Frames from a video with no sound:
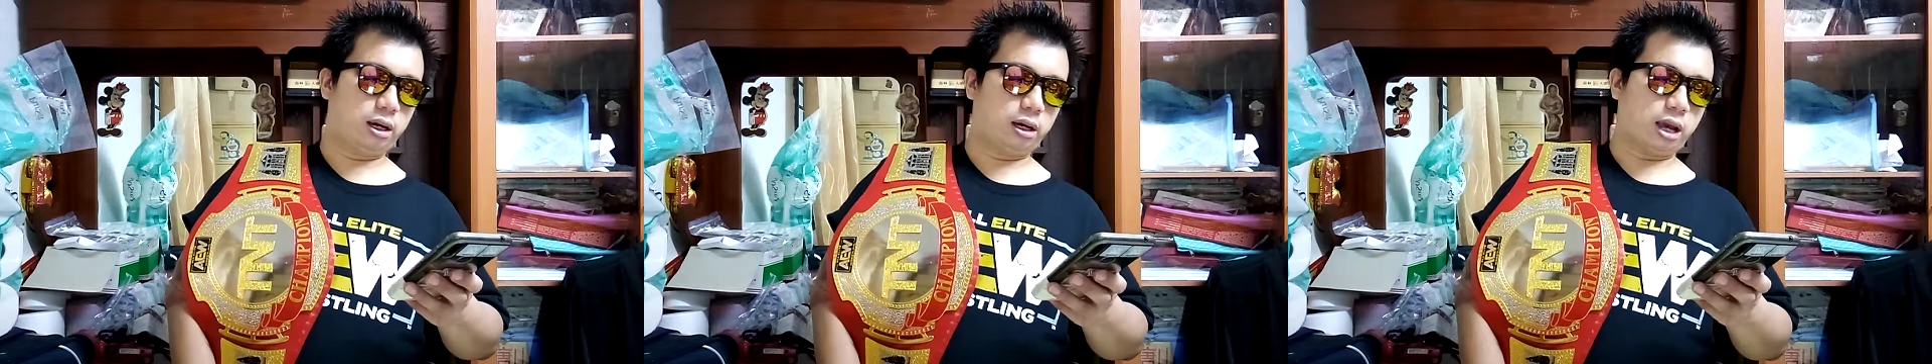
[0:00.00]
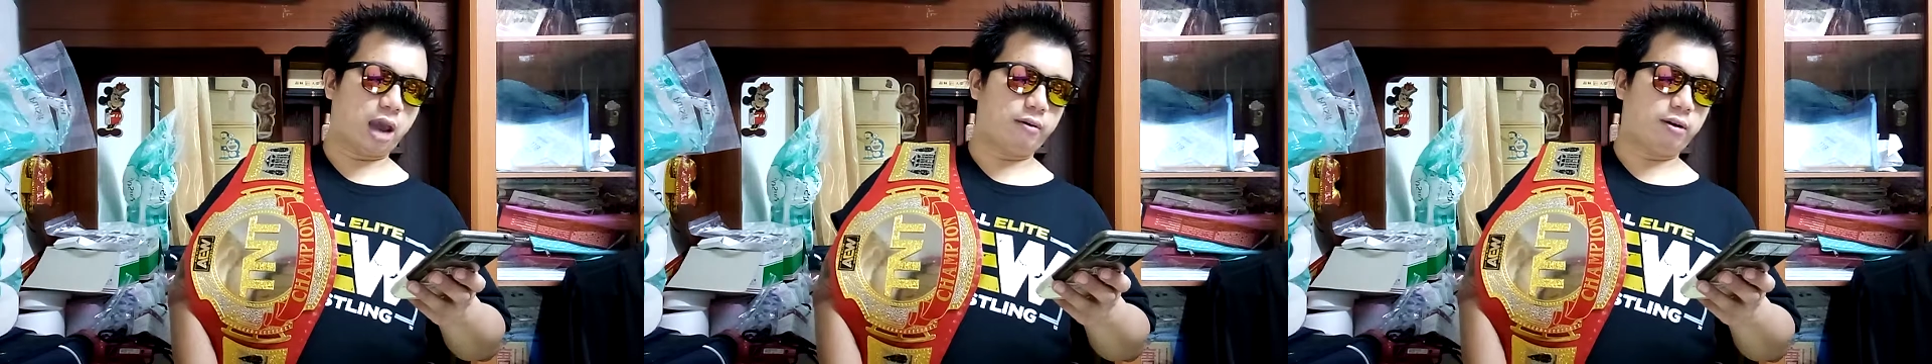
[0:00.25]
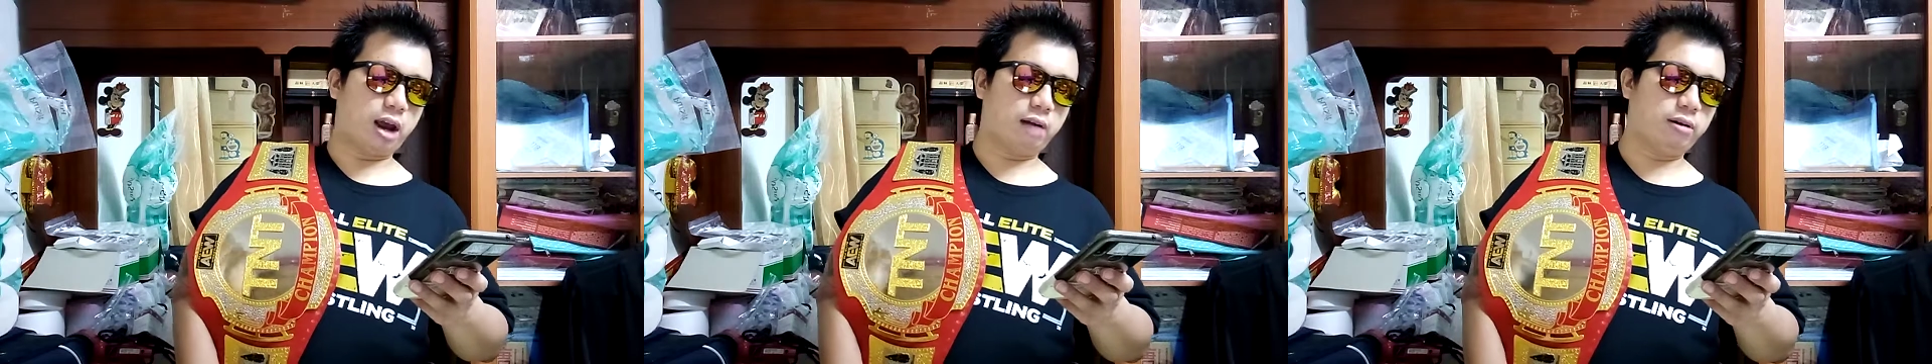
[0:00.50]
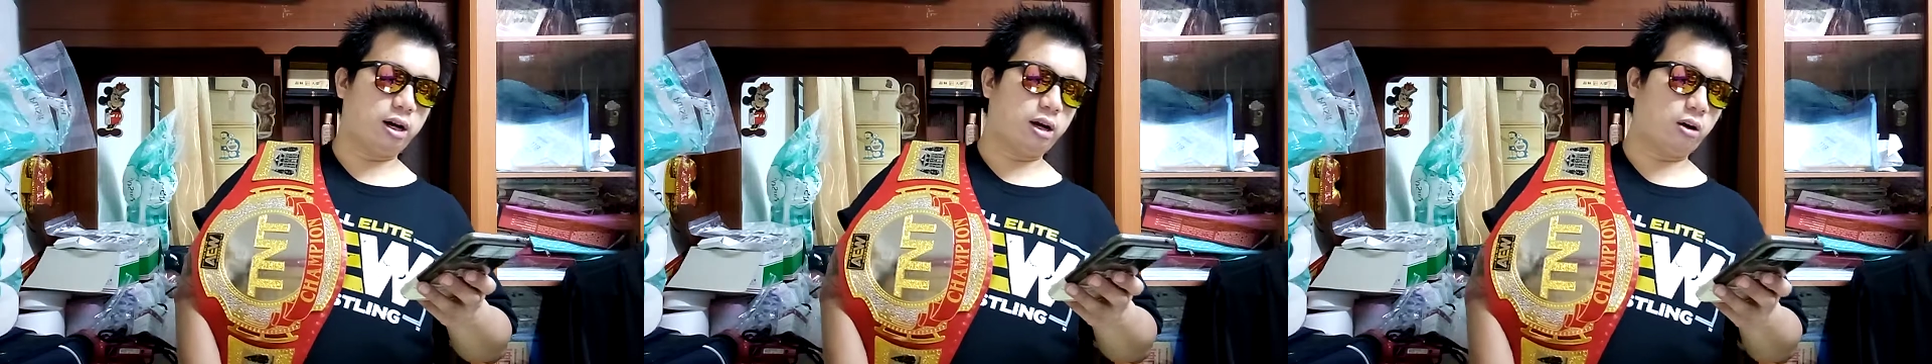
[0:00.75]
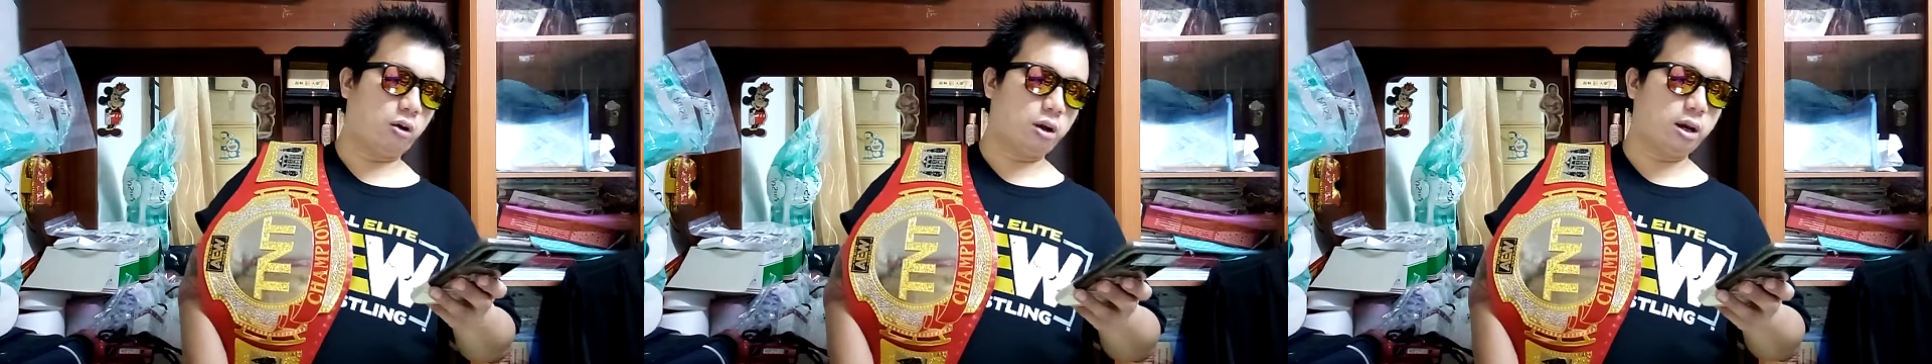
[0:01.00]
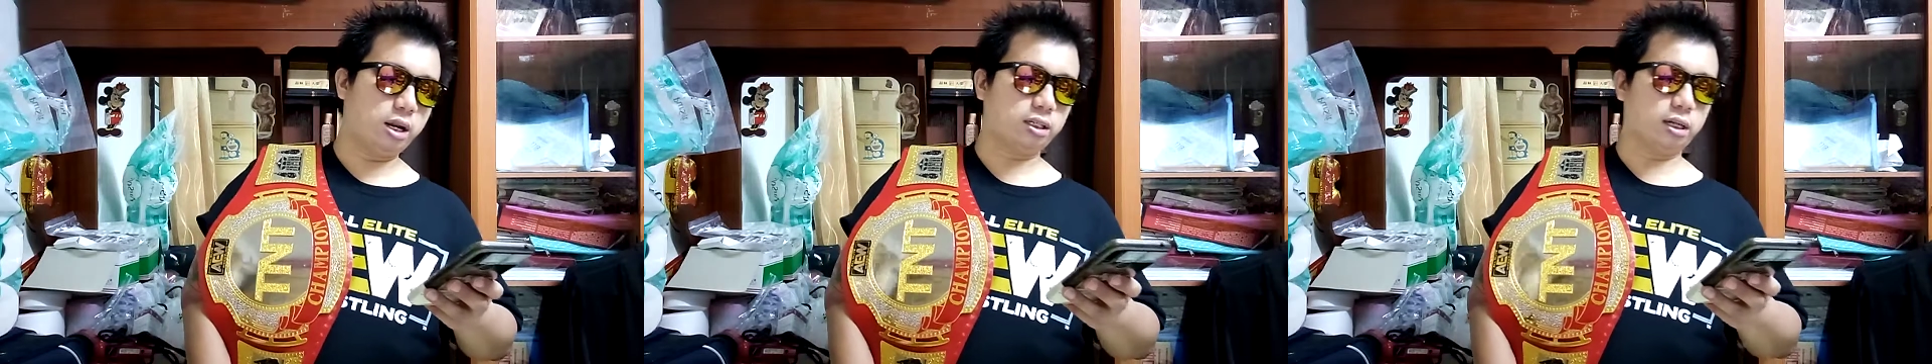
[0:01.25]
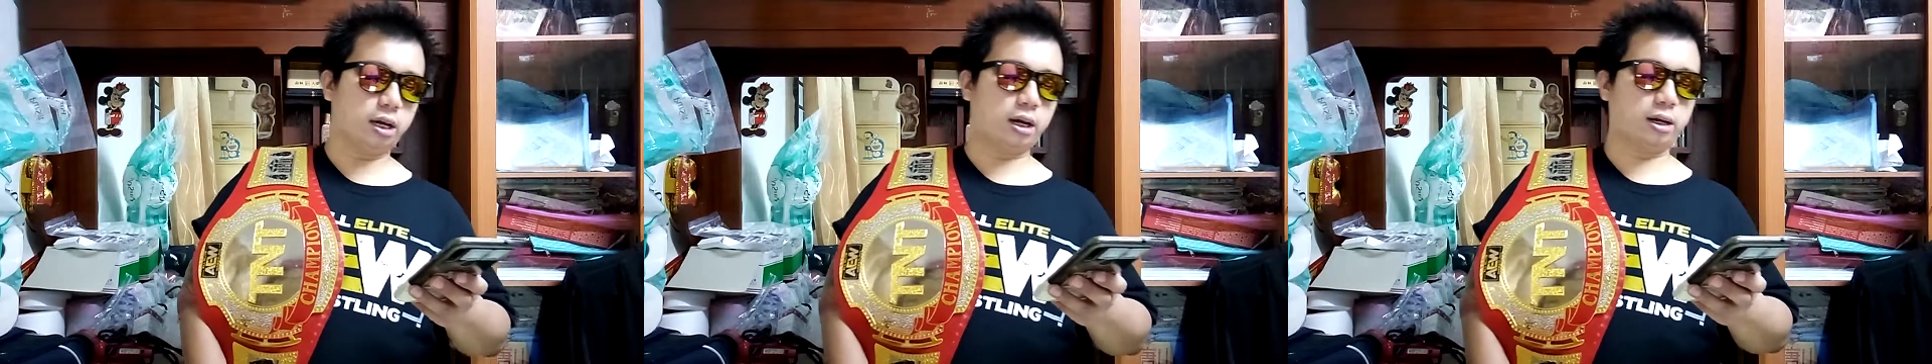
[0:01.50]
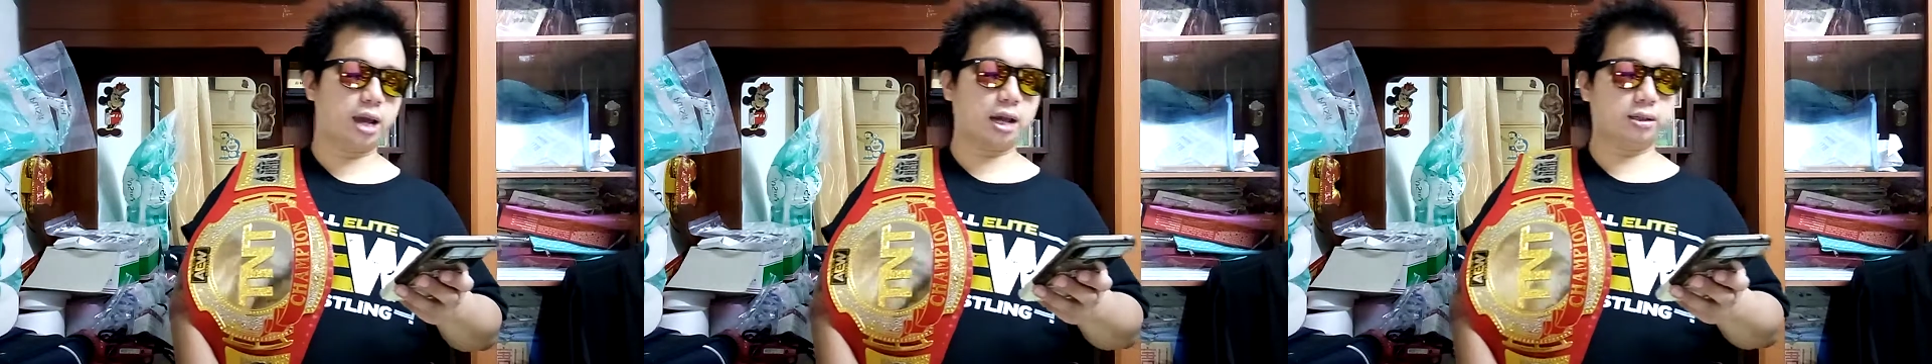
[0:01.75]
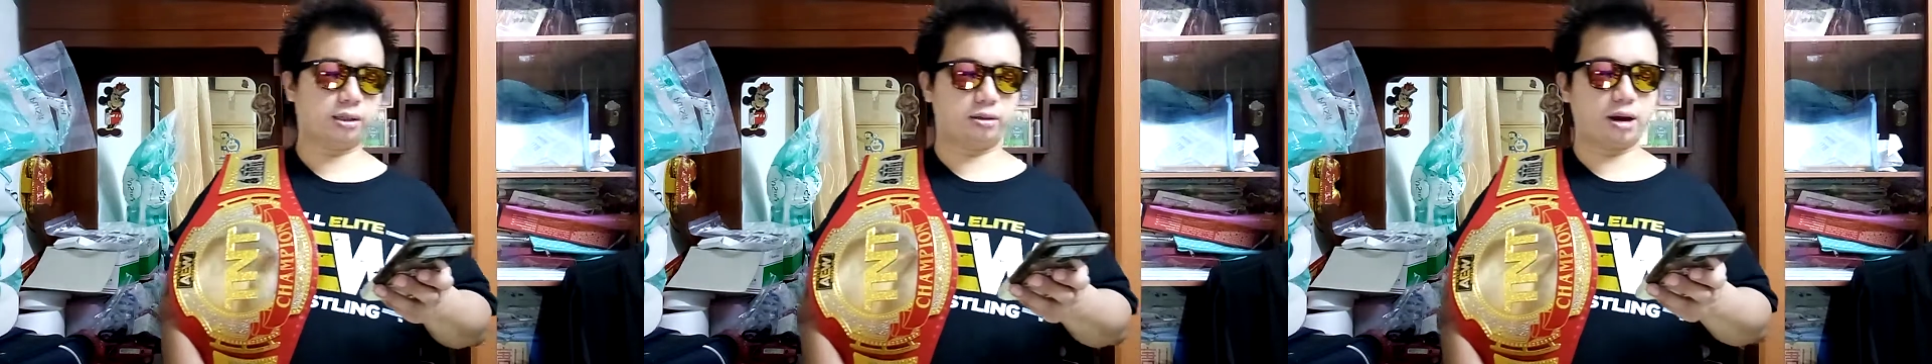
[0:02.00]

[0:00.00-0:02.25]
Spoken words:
Kara Hogan is a guest